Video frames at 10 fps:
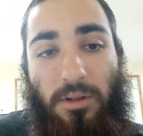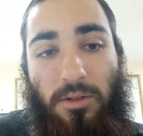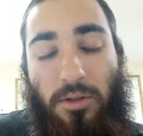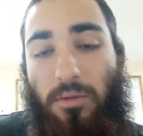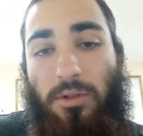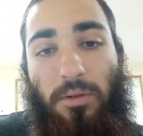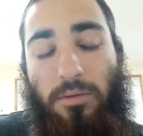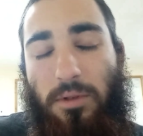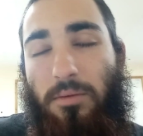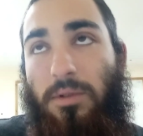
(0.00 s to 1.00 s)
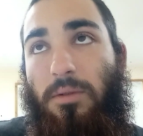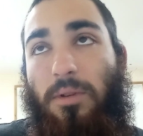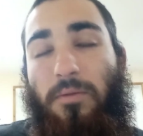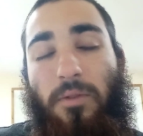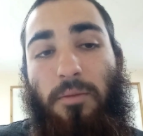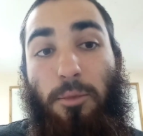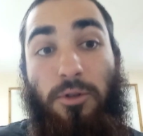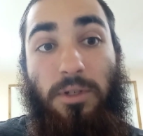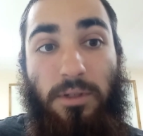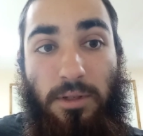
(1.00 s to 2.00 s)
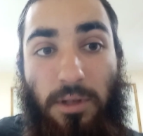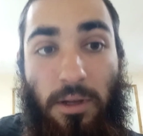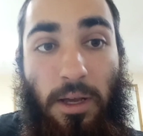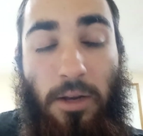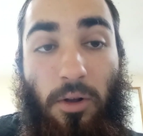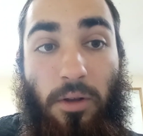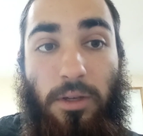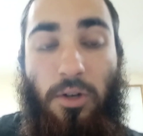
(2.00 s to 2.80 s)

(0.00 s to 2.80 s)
So if a person's at all,